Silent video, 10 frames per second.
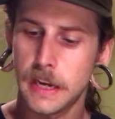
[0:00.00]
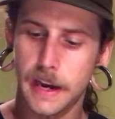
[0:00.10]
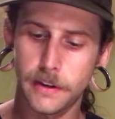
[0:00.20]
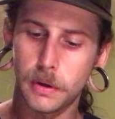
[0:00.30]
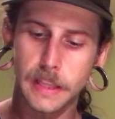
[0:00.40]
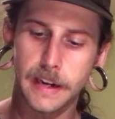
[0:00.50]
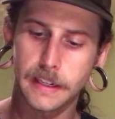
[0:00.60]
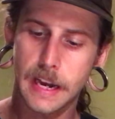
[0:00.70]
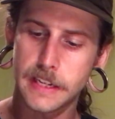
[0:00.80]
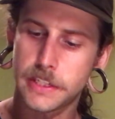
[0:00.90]
I know a lot
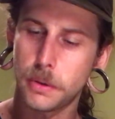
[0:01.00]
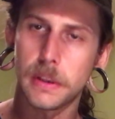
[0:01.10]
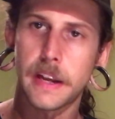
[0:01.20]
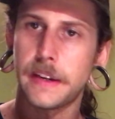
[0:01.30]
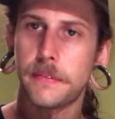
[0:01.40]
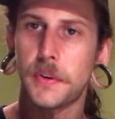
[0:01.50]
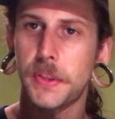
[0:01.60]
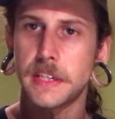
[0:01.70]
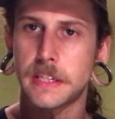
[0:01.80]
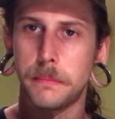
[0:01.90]
of guys do a lot of different
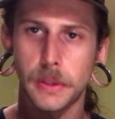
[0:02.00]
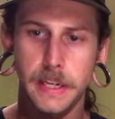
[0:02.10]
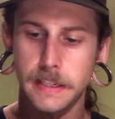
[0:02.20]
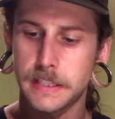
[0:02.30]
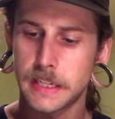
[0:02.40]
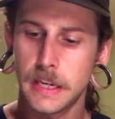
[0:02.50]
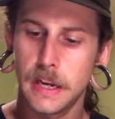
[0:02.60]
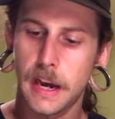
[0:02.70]
things to blades.